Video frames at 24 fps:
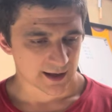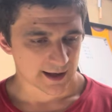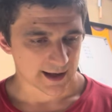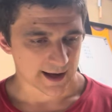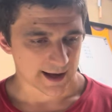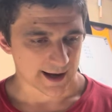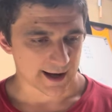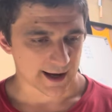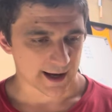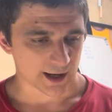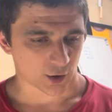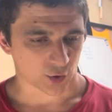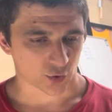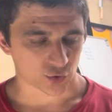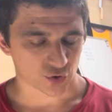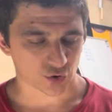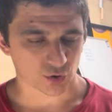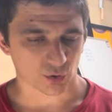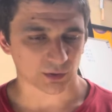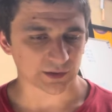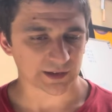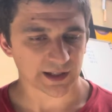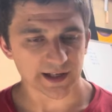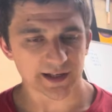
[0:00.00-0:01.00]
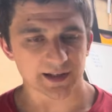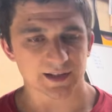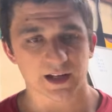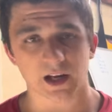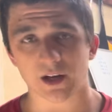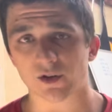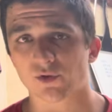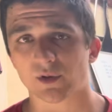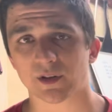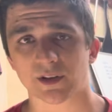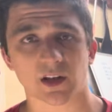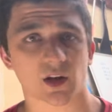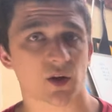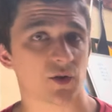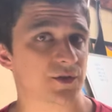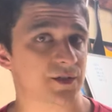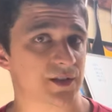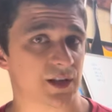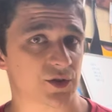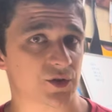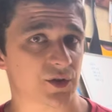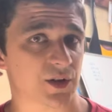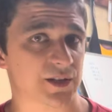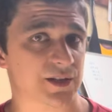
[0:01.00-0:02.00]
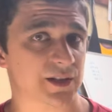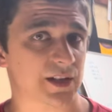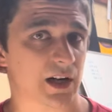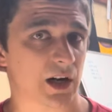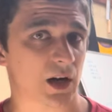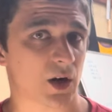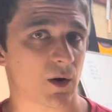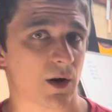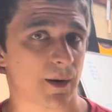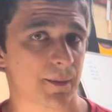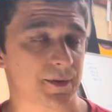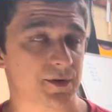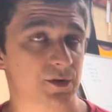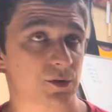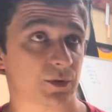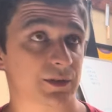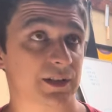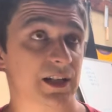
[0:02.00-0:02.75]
uh, control the eccentric, the concentric is going to go up as well.